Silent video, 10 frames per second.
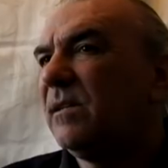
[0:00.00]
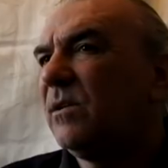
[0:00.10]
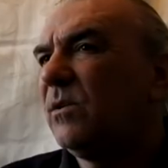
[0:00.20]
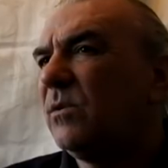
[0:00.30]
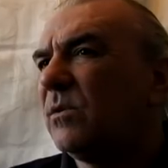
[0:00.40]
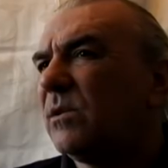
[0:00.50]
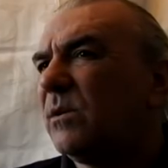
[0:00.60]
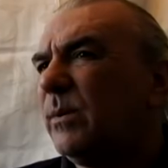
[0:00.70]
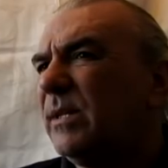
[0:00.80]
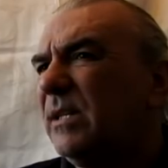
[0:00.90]
Haute
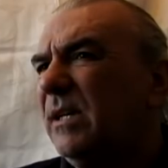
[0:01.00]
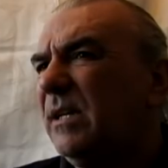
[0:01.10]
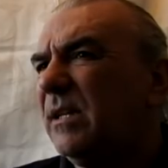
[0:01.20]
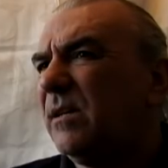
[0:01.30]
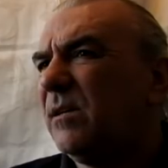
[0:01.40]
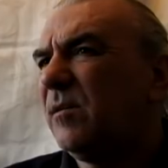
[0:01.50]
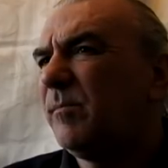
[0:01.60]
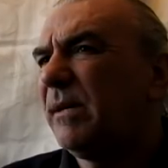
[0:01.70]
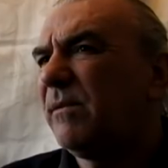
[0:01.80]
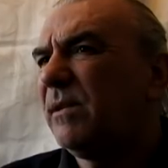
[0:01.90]
Cuisine, the
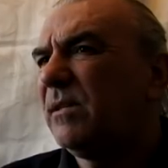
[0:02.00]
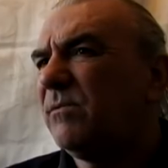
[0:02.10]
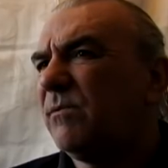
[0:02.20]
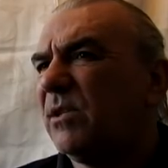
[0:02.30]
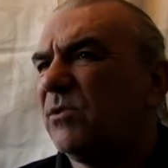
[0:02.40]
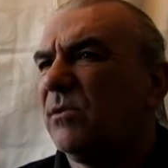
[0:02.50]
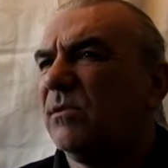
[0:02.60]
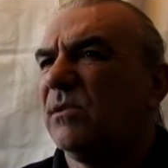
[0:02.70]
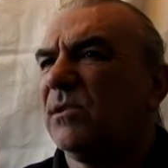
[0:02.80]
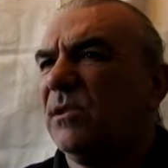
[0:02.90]
hot Paris
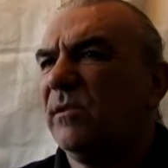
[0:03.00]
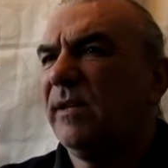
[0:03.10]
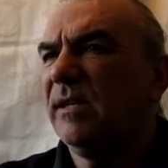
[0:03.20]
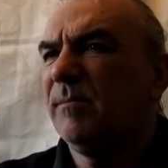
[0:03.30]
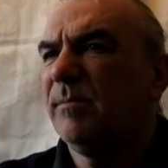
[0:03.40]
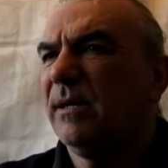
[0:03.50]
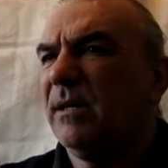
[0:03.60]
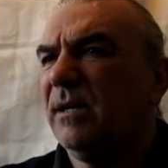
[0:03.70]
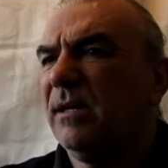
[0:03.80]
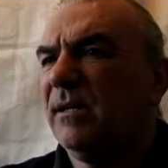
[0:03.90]
restaurant serving
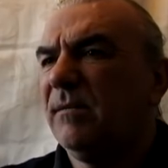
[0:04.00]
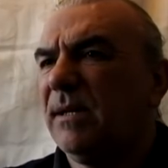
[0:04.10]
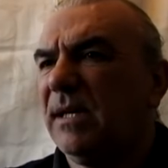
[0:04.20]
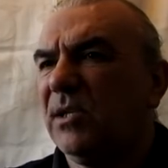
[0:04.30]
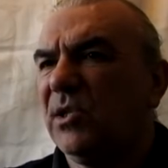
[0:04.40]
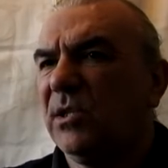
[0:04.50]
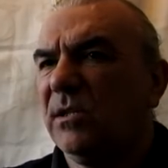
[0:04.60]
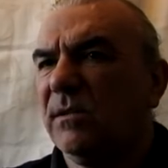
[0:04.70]
pie and mash.